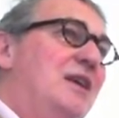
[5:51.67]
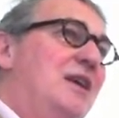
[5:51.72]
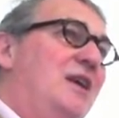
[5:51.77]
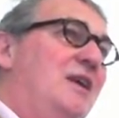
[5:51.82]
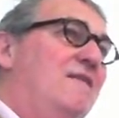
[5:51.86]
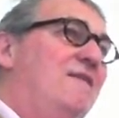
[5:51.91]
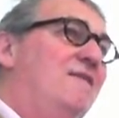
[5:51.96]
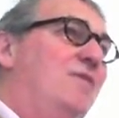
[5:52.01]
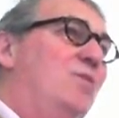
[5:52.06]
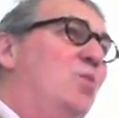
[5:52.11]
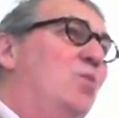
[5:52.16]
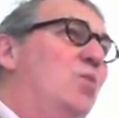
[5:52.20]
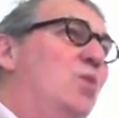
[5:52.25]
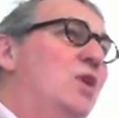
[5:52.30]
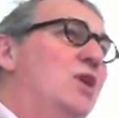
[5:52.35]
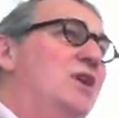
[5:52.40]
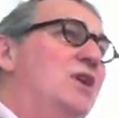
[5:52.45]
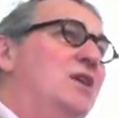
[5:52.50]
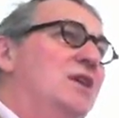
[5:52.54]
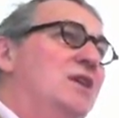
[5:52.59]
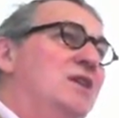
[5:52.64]
if
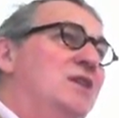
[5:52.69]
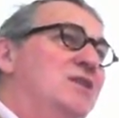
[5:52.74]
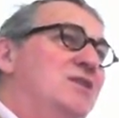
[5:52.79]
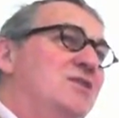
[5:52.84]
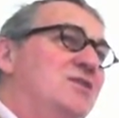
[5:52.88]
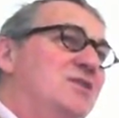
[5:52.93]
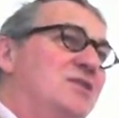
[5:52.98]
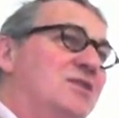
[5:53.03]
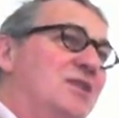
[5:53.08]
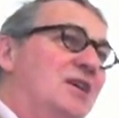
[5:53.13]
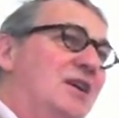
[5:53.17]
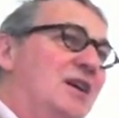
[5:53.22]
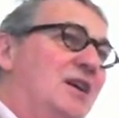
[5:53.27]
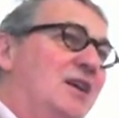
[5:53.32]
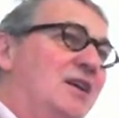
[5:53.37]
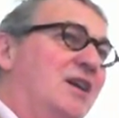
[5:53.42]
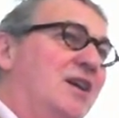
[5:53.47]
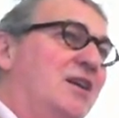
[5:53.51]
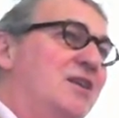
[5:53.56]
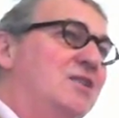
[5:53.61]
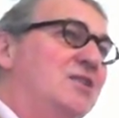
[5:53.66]
words are
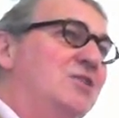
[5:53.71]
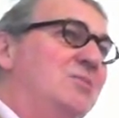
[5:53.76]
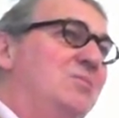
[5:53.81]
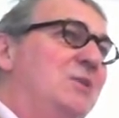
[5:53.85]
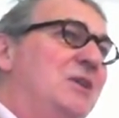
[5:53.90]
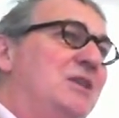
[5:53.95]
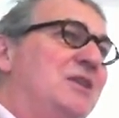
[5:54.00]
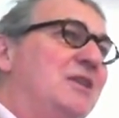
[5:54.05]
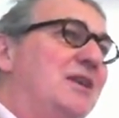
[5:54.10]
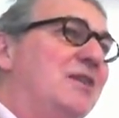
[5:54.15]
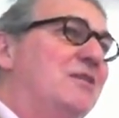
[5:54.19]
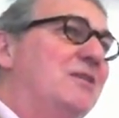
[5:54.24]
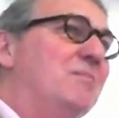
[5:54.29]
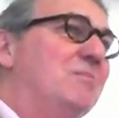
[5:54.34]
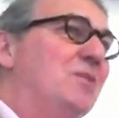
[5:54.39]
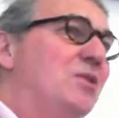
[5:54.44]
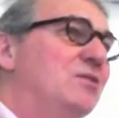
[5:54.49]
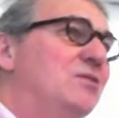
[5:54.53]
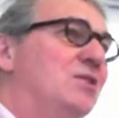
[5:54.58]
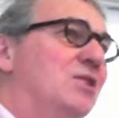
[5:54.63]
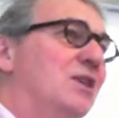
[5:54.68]
going to be
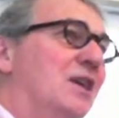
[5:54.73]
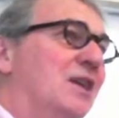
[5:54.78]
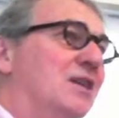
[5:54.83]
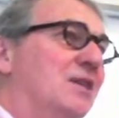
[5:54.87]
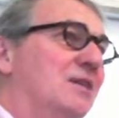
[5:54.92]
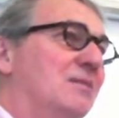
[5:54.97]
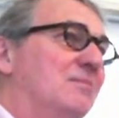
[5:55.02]
therapeutic,